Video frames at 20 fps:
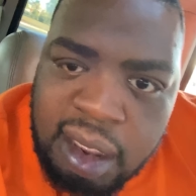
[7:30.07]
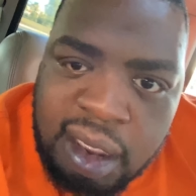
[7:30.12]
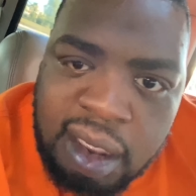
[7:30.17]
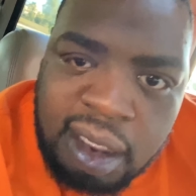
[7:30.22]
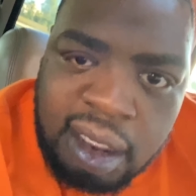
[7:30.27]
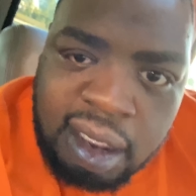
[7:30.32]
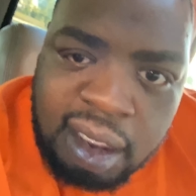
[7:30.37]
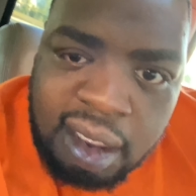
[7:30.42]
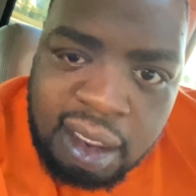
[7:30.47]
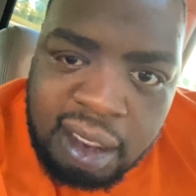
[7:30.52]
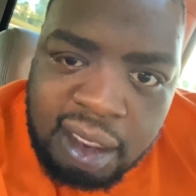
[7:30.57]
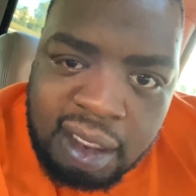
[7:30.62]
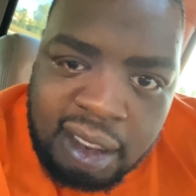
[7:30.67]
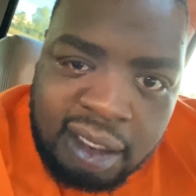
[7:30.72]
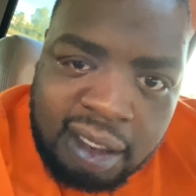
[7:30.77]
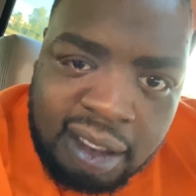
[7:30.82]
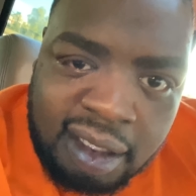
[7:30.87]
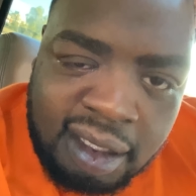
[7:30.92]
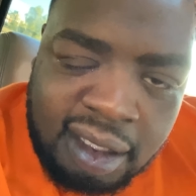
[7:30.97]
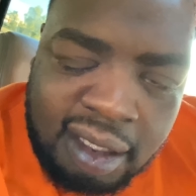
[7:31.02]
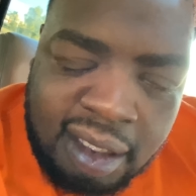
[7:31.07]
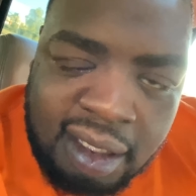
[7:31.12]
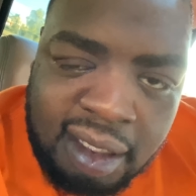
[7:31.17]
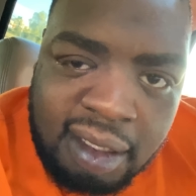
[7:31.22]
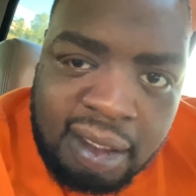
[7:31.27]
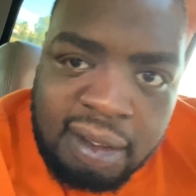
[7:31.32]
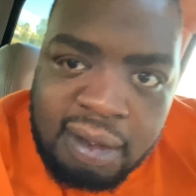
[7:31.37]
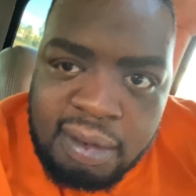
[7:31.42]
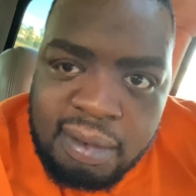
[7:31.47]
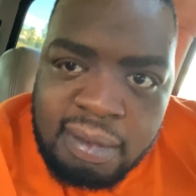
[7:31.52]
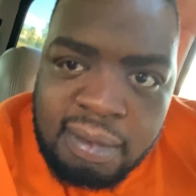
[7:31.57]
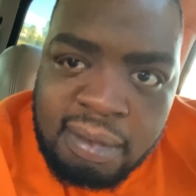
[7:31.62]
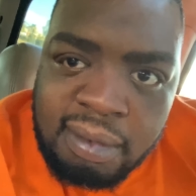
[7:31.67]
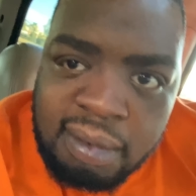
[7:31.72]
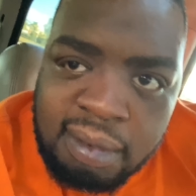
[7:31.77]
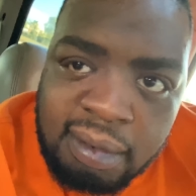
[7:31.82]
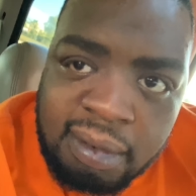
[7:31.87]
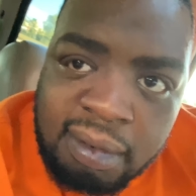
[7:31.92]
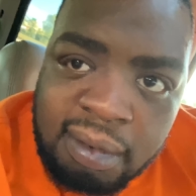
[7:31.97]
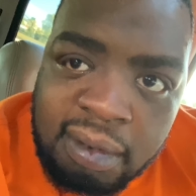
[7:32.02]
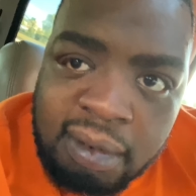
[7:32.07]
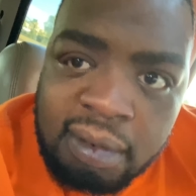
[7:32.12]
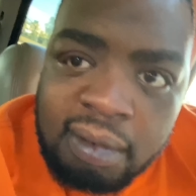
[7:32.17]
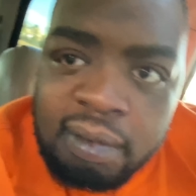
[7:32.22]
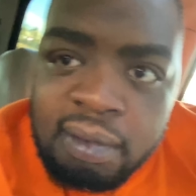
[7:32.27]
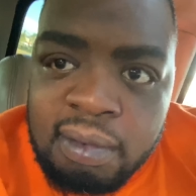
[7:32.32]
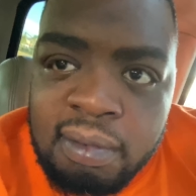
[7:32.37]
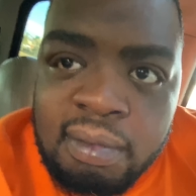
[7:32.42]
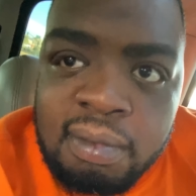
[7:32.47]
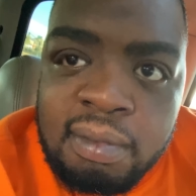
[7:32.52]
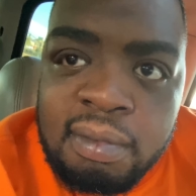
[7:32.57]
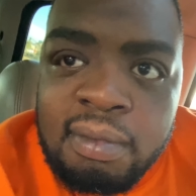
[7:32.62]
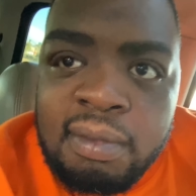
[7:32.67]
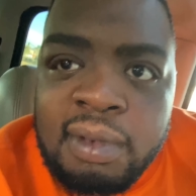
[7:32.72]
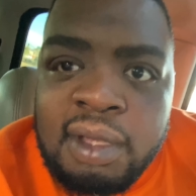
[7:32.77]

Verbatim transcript: videoing each other, nigga. Get on my face.